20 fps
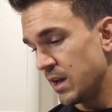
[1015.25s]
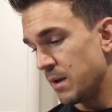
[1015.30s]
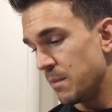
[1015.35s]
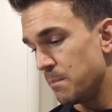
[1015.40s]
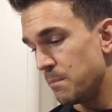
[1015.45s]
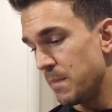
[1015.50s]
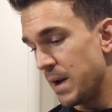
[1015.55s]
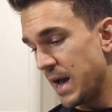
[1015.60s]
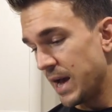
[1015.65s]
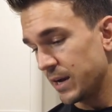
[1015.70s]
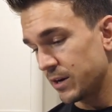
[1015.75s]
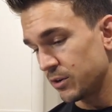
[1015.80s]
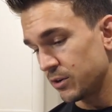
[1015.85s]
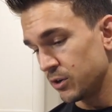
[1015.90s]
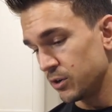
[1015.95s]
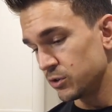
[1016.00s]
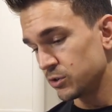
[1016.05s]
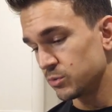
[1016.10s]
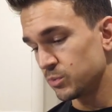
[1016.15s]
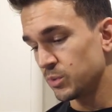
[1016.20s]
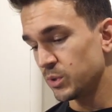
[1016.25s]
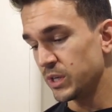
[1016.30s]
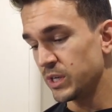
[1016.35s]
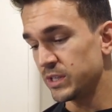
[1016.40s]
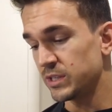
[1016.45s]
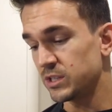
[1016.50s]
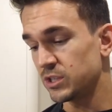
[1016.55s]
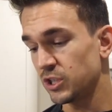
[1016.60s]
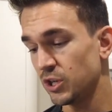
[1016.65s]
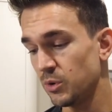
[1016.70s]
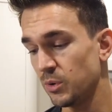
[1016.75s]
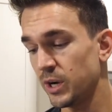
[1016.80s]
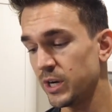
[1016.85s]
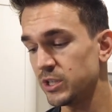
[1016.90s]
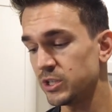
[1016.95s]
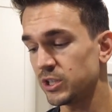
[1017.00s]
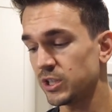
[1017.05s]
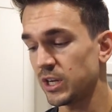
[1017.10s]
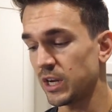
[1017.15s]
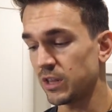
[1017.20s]
Macros was
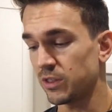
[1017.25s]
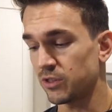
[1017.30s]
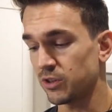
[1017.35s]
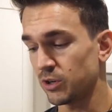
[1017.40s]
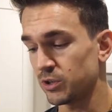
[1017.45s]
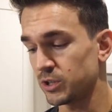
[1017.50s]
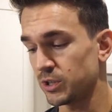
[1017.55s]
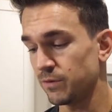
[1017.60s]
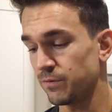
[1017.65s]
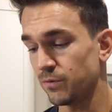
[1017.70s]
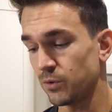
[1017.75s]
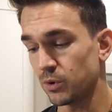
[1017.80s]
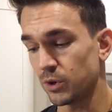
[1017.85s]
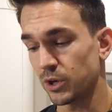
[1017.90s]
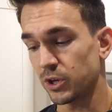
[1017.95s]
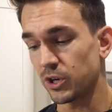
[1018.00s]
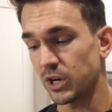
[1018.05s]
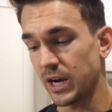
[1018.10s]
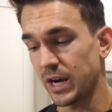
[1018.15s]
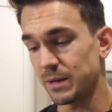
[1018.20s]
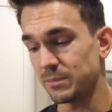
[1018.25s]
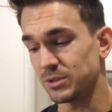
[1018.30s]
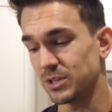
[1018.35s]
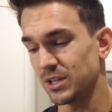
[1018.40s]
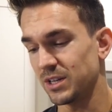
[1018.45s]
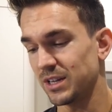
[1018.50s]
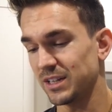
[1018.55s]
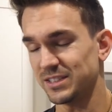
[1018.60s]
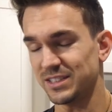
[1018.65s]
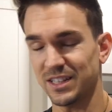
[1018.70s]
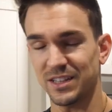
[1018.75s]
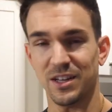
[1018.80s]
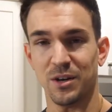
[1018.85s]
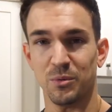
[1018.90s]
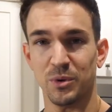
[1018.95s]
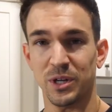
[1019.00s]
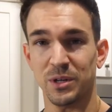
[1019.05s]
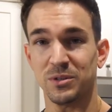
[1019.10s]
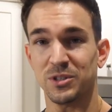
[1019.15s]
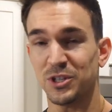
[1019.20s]
234 grams. I said that
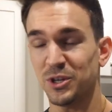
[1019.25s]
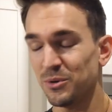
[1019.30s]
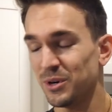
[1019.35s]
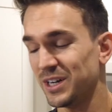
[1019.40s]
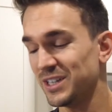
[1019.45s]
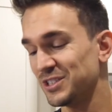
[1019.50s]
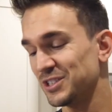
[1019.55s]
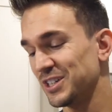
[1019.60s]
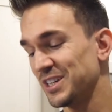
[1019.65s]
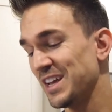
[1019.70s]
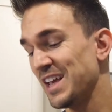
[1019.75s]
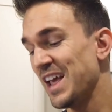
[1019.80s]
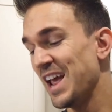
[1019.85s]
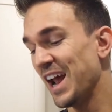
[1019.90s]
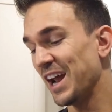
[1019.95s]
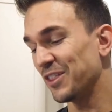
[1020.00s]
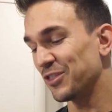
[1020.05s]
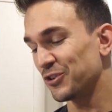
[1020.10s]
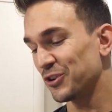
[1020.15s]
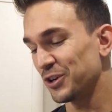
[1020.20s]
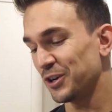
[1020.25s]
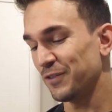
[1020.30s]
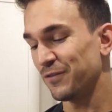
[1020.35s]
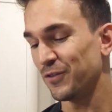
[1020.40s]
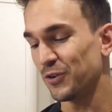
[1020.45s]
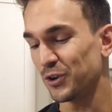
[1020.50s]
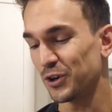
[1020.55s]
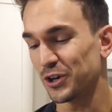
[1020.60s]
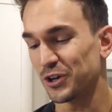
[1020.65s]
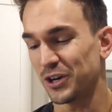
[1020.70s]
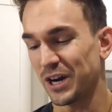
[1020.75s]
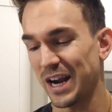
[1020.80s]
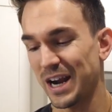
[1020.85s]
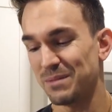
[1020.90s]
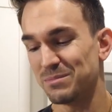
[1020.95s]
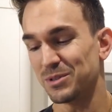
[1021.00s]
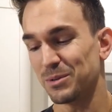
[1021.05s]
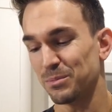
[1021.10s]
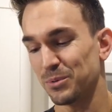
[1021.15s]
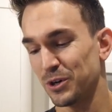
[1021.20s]
weird. 234
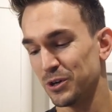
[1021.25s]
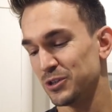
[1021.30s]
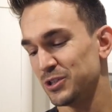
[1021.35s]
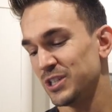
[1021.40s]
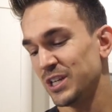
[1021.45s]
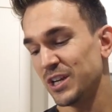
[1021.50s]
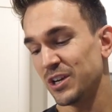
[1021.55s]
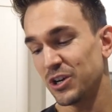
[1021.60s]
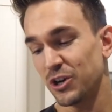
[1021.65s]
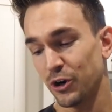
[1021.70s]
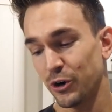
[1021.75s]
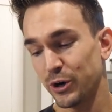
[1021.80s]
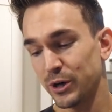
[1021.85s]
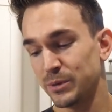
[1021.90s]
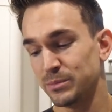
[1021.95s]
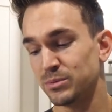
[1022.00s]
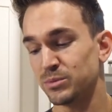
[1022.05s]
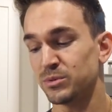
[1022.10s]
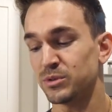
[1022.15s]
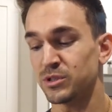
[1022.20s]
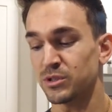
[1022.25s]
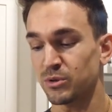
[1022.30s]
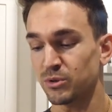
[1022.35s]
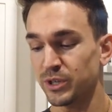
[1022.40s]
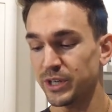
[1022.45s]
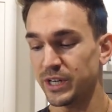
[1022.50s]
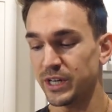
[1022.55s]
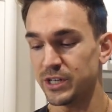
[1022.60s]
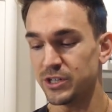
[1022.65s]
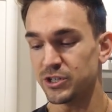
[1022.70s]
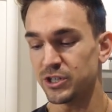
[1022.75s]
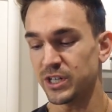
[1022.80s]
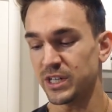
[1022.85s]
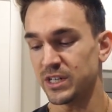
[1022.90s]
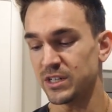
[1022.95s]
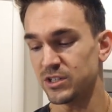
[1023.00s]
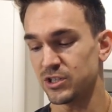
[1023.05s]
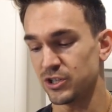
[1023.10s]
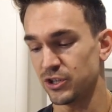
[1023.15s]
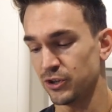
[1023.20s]
grams of protein. Carbs was
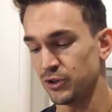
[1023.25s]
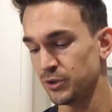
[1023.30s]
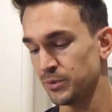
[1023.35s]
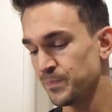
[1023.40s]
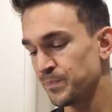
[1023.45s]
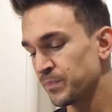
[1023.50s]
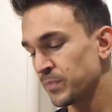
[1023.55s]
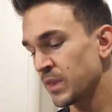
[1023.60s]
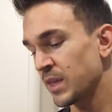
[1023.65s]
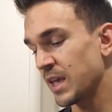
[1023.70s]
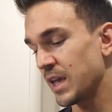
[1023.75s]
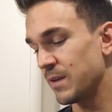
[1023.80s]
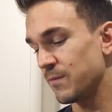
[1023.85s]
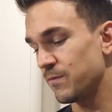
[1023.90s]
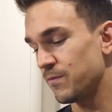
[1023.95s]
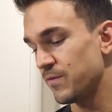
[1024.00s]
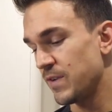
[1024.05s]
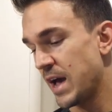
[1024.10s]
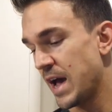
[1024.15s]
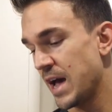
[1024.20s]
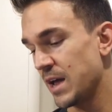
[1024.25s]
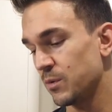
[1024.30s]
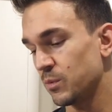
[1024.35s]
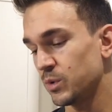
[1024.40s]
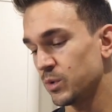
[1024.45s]
302 and fat